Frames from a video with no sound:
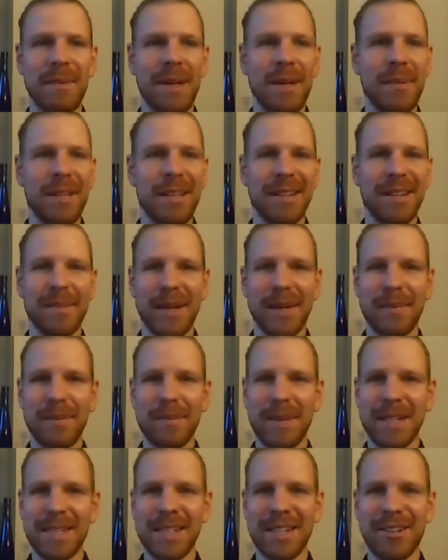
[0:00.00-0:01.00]
Maybe here
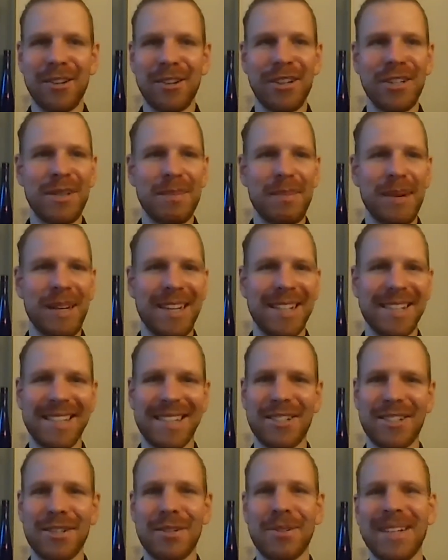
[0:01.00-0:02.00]
my psychology bias
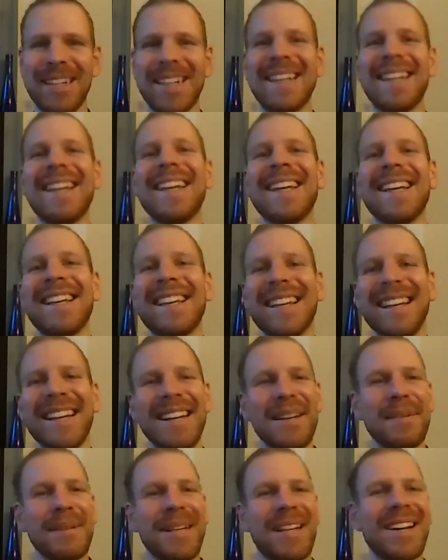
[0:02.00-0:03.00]
is showing
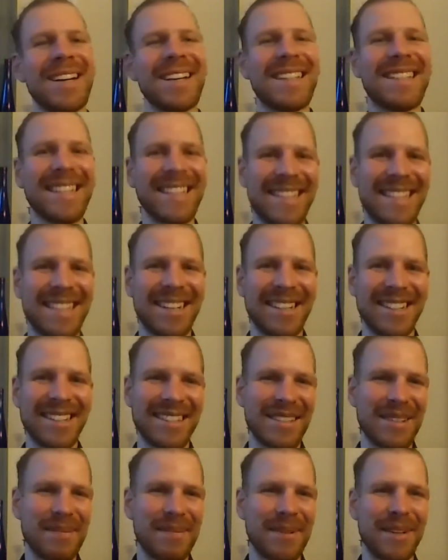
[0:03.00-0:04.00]
because it's
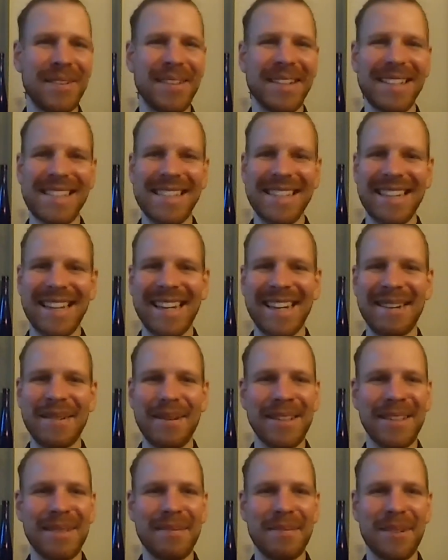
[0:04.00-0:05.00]
again
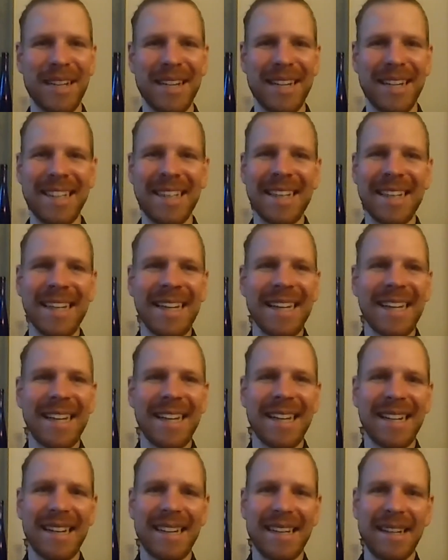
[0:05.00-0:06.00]
about the brain,
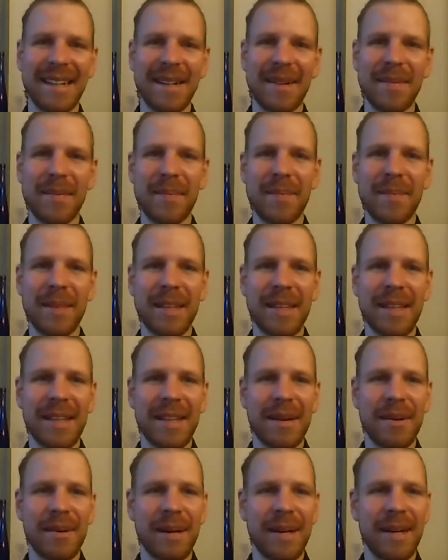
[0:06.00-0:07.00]

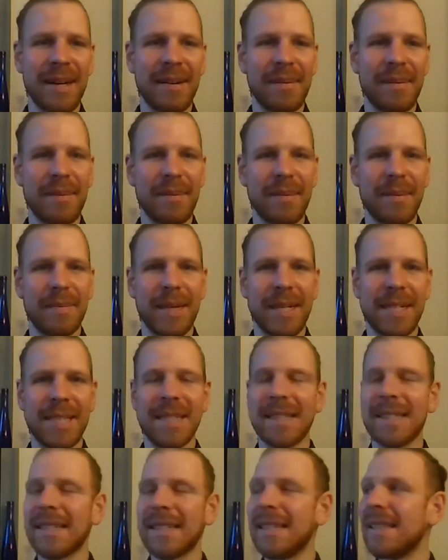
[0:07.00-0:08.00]
where
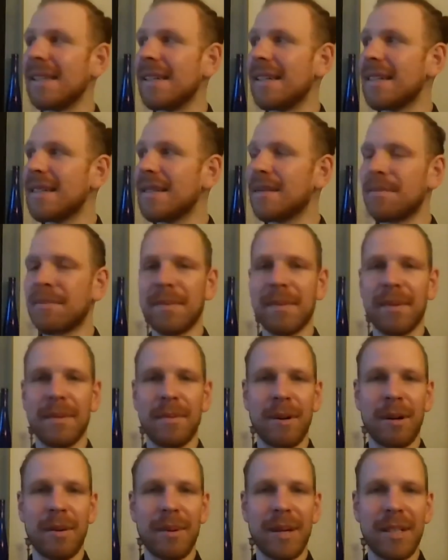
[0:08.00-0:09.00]
basically this
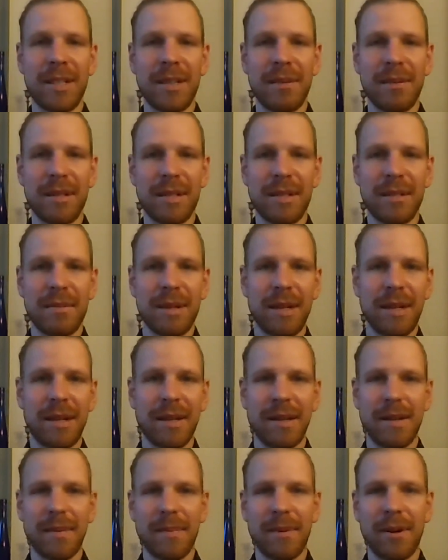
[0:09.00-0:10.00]
woman, she was
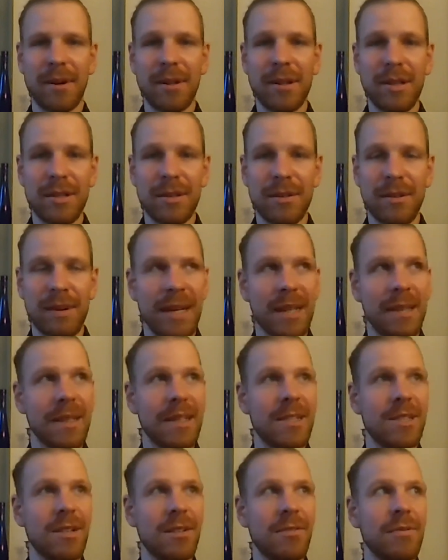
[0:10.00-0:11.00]
also writing
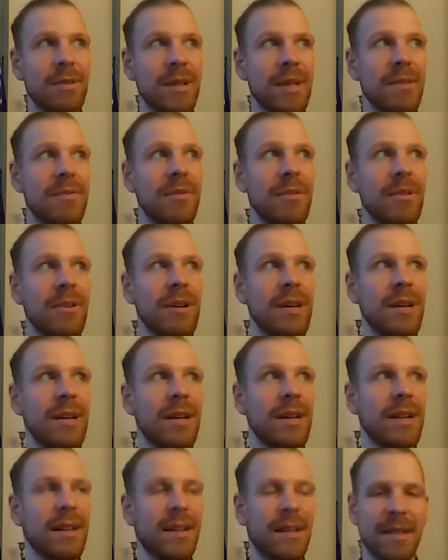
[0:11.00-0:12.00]
software
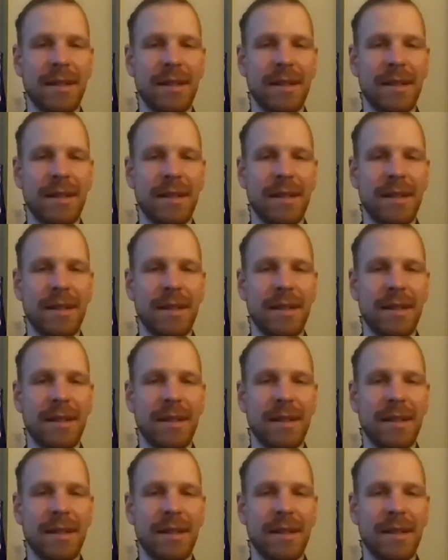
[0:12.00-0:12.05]
for